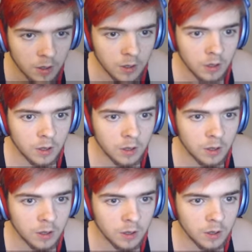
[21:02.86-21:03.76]

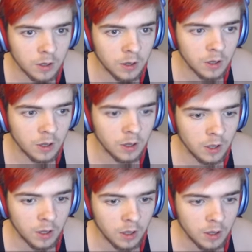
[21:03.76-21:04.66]

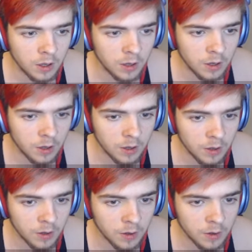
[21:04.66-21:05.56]

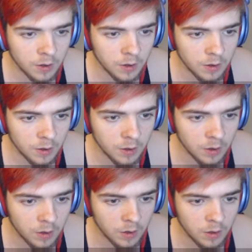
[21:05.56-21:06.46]

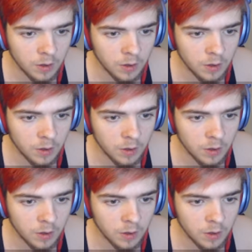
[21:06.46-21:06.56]
Nothing is said.